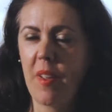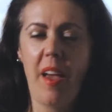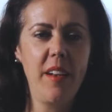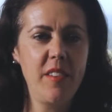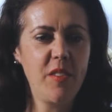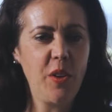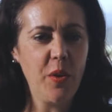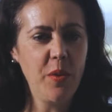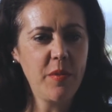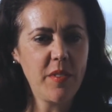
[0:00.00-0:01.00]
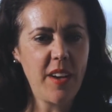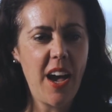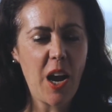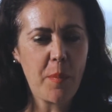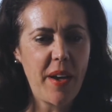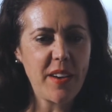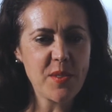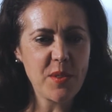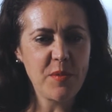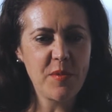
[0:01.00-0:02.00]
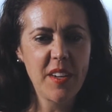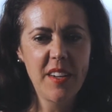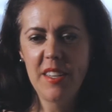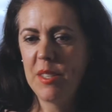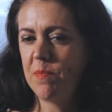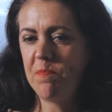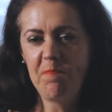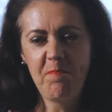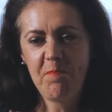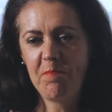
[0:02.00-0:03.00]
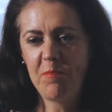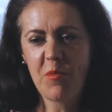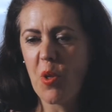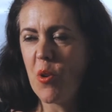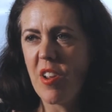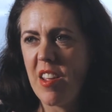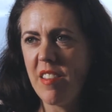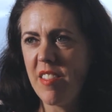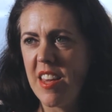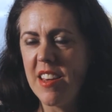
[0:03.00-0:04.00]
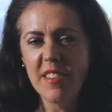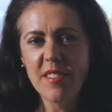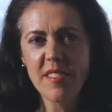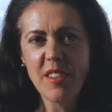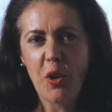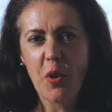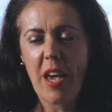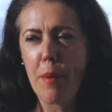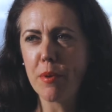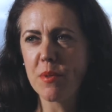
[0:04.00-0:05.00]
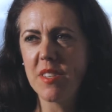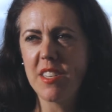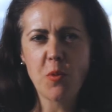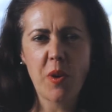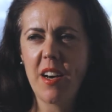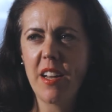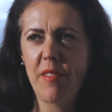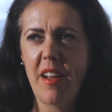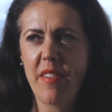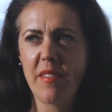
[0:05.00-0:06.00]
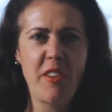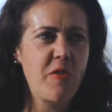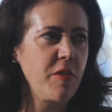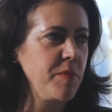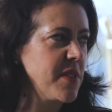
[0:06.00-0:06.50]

and, you know, hark back sort of 30 years, you know, capital cities were kind of like the centre of